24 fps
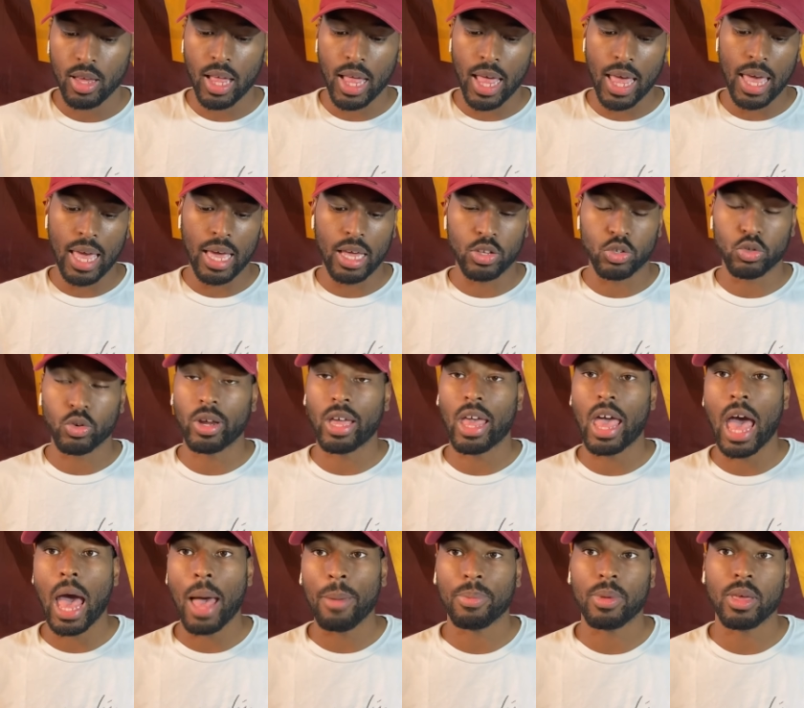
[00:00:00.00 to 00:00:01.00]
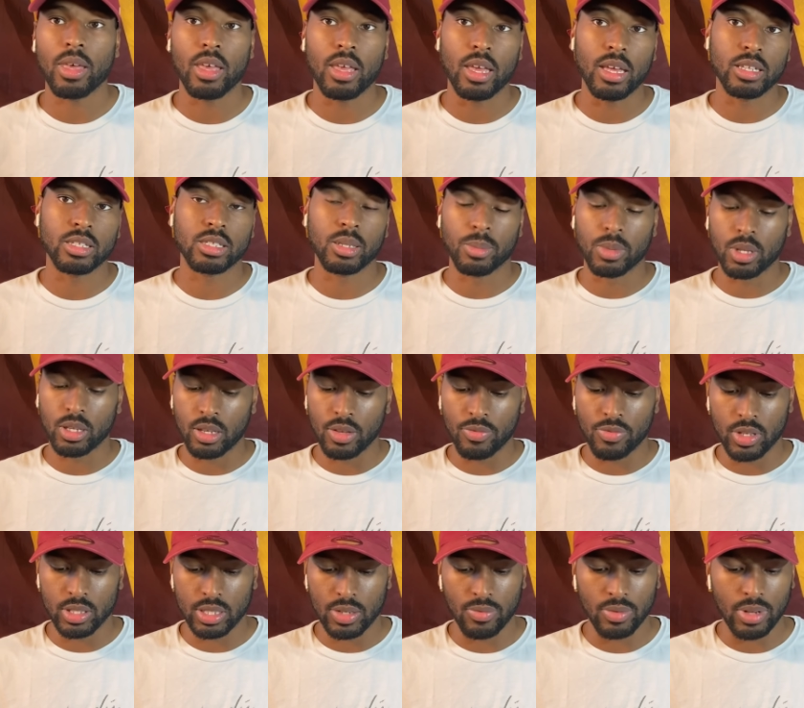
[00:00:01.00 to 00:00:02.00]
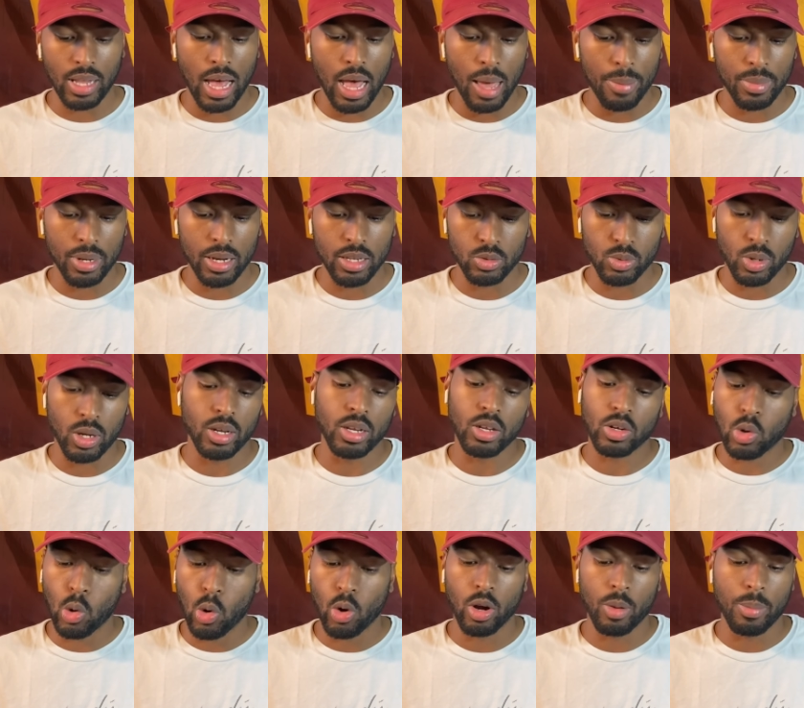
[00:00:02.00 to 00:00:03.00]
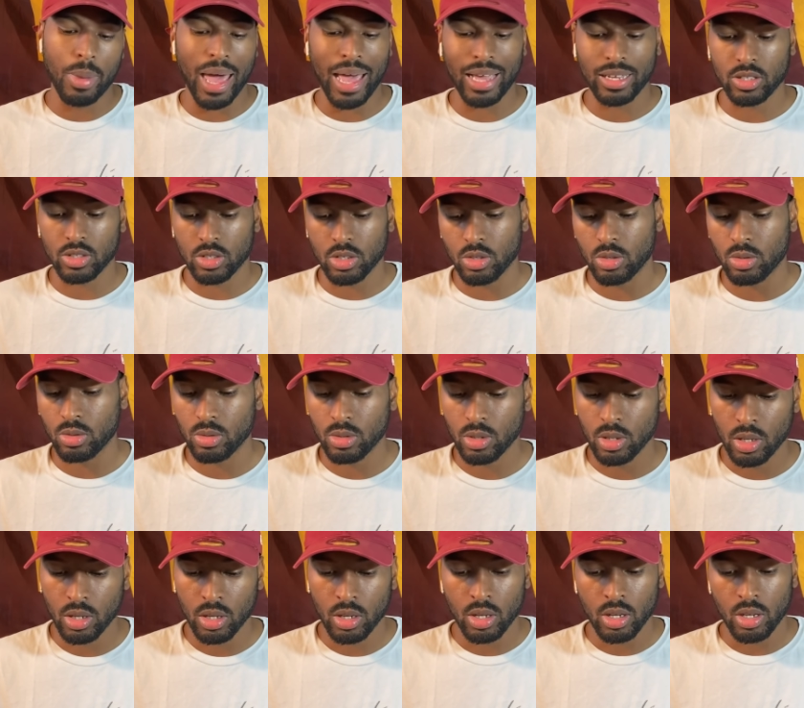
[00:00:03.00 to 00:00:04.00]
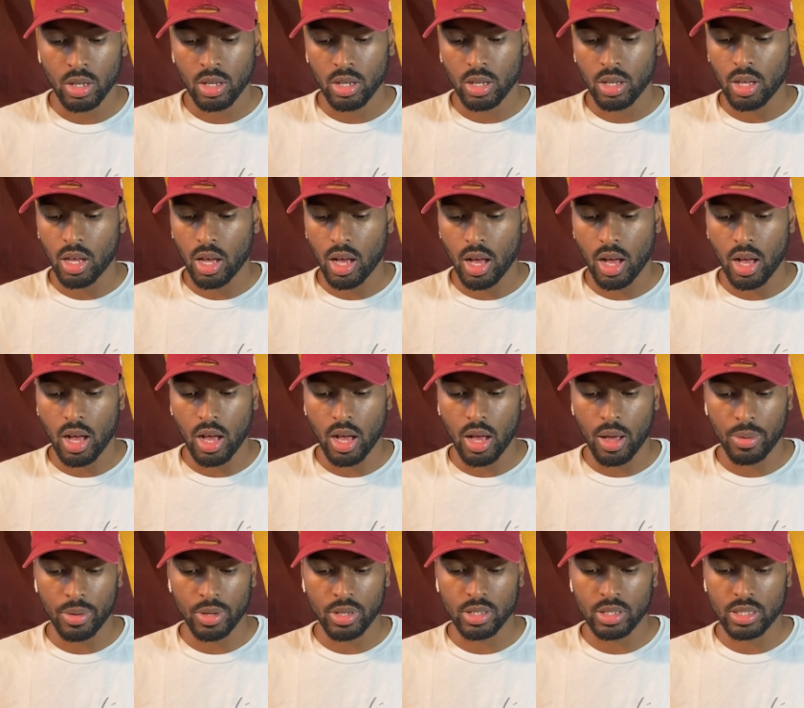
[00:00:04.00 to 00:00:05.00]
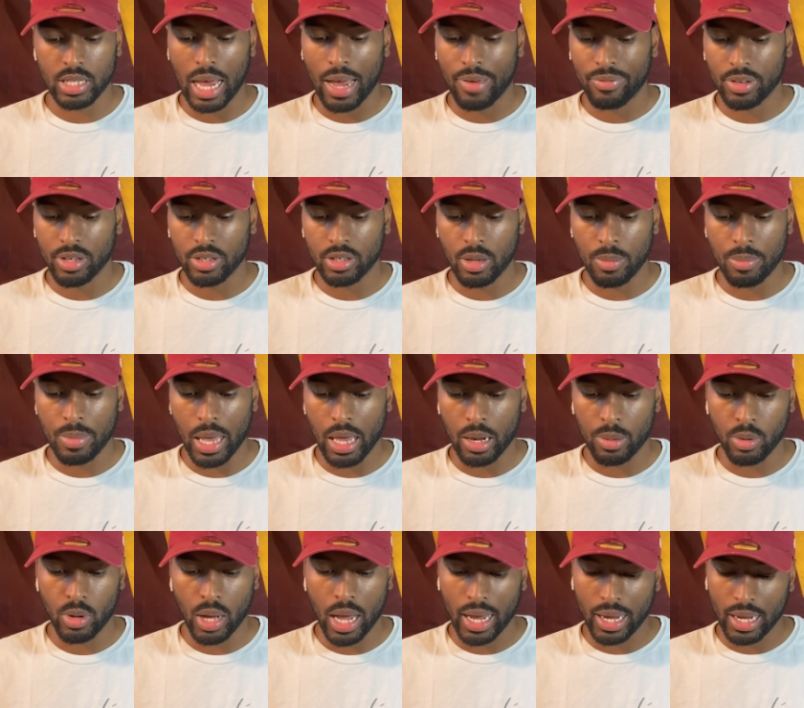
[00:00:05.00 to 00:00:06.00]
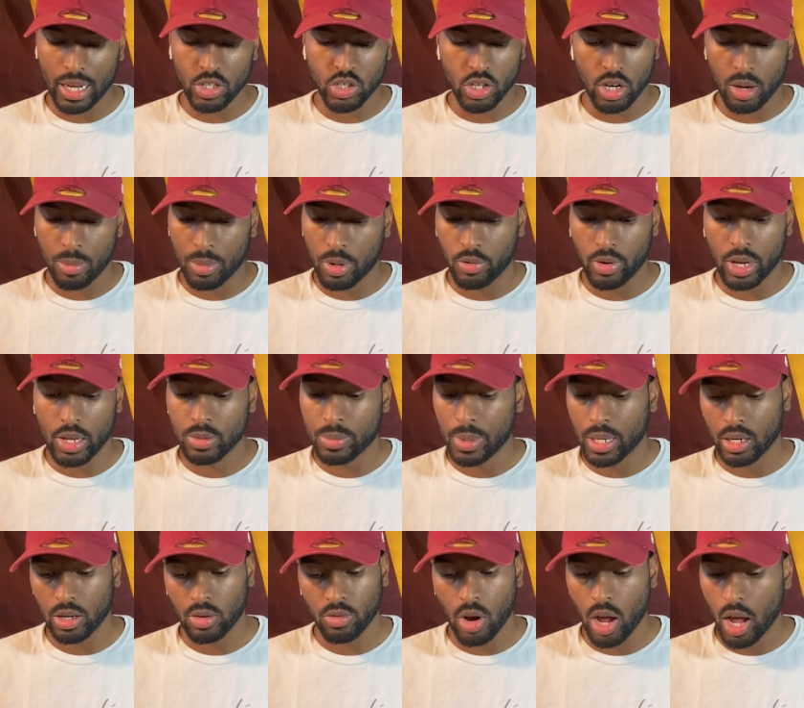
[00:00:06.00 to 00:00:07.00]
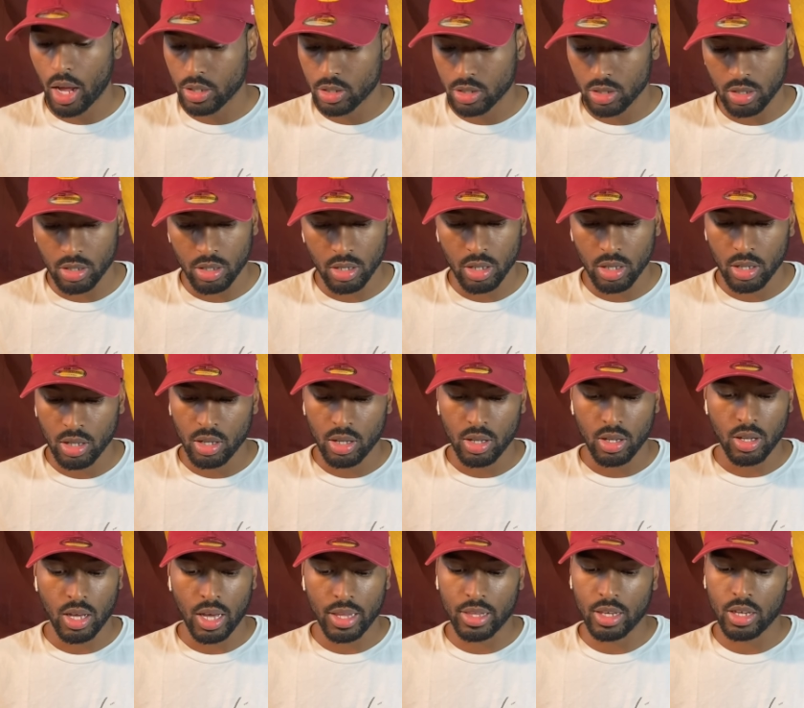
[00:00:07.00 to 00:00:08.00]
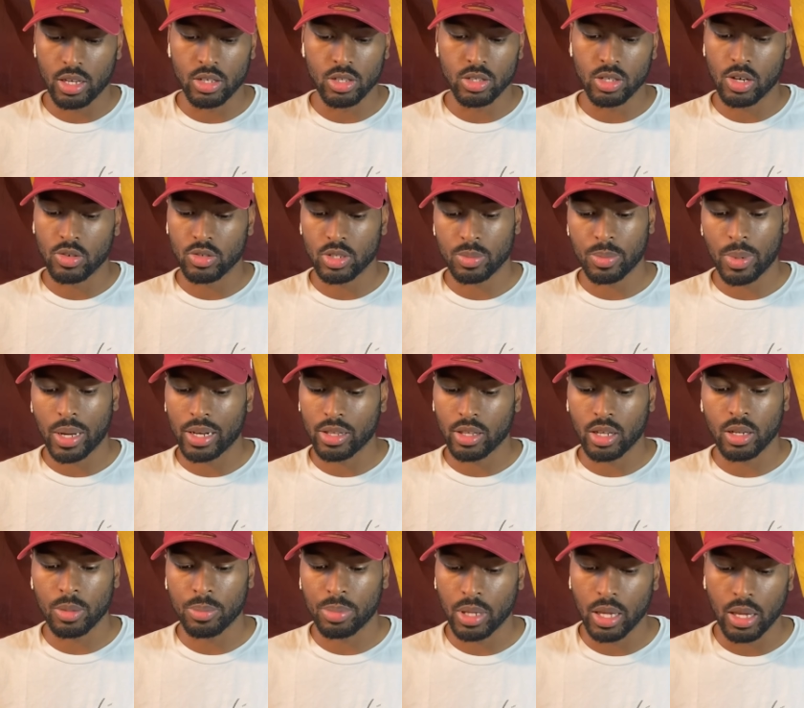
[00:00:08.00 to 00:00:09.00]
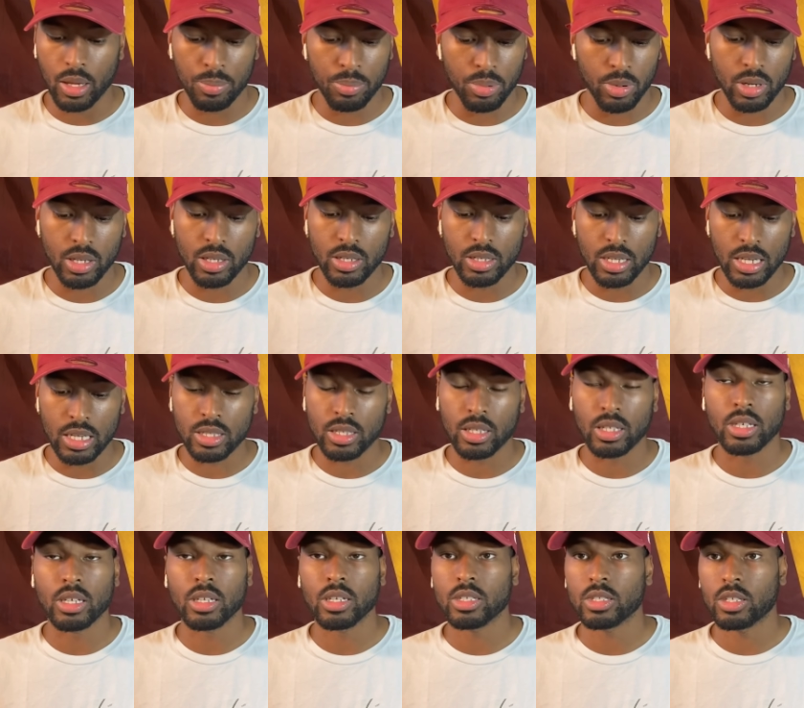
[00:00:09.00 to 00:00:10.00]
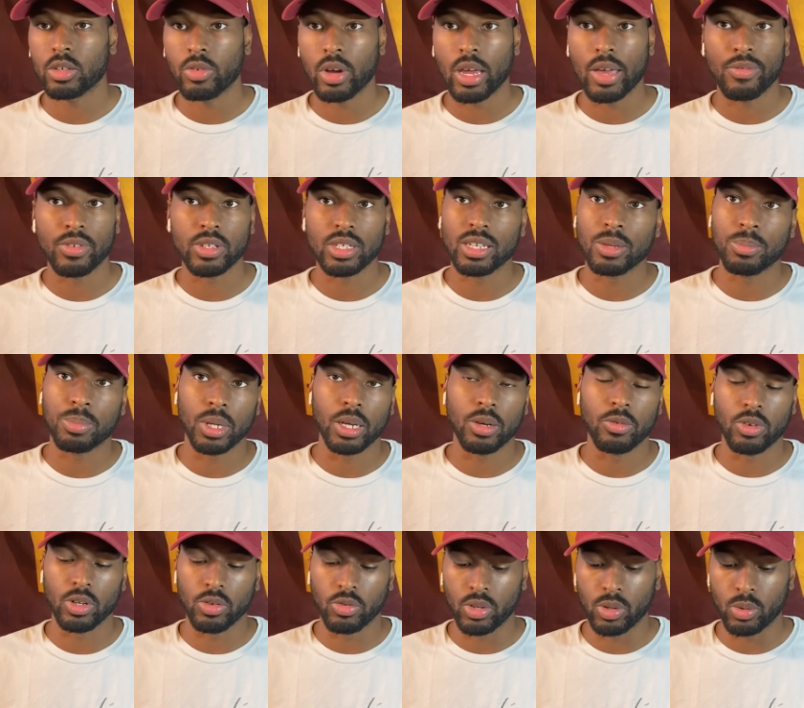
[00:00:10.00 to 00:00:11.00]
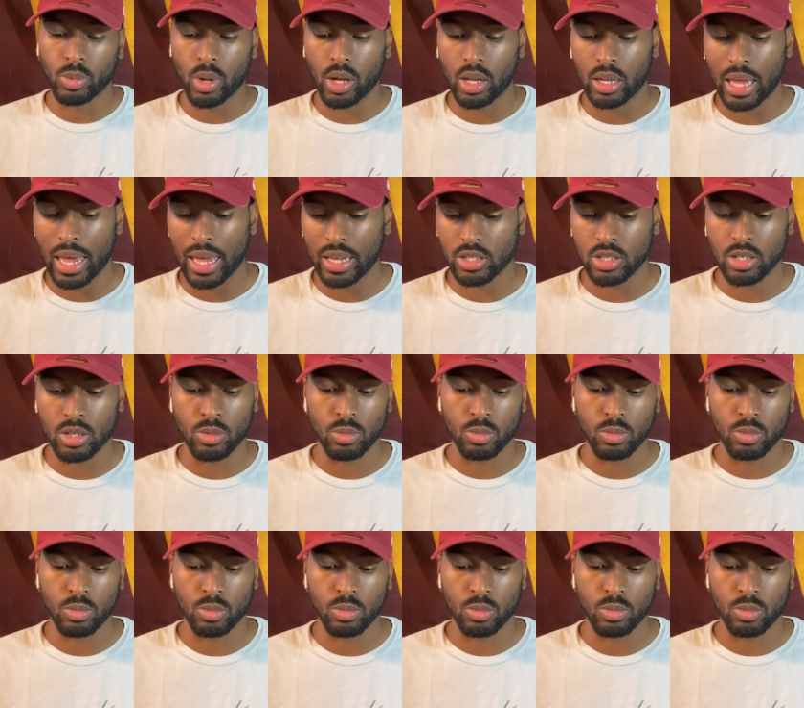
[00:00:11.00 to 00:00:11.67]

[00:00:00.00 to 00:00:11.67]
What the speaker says: And Trey Apke and some of the defensive linemen as well. And the cornerbacks, too. It's definitely debatable. I got Jeremy Reeves making a roster. I think he deserves a spot. I thought he played pretty decently against the Ravens. He played really, really well last year.